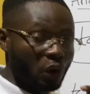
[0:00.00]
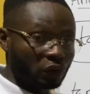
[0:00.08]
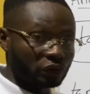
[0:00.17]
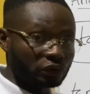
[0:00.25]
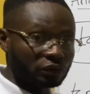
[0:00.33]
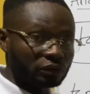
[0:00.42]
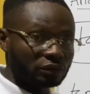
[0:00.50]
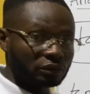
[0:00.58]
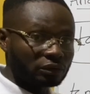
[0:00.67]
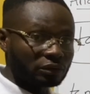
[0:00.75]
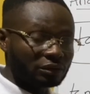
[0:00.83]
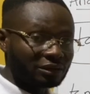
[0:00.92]
odd
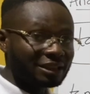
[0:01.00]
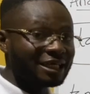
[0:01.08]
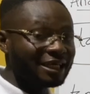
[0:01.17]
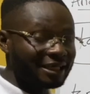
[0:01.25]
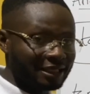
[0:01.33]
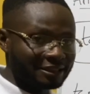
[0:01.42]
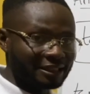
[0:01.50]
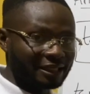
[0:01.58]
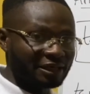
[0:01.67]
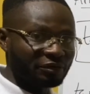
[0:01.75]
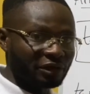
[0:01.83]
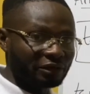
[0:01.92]
in the
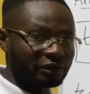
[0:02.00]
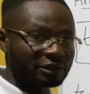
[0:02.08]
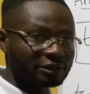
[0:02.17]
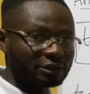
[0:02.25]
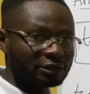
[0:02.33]
second quadrant,